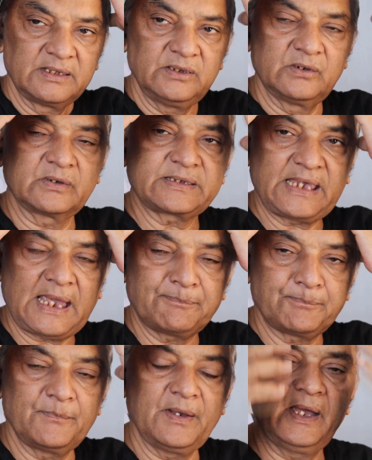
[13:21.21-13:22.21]
you know,
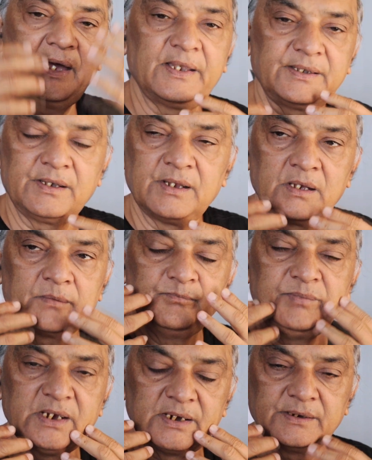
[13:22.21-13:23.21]
cap and
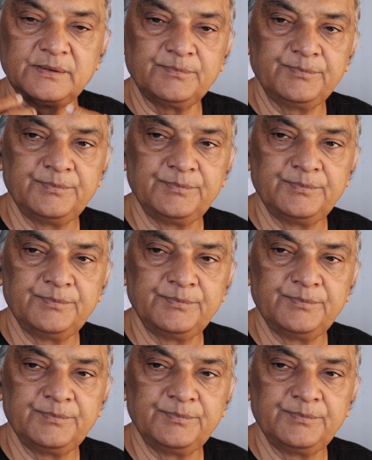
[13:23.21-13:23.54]
beard,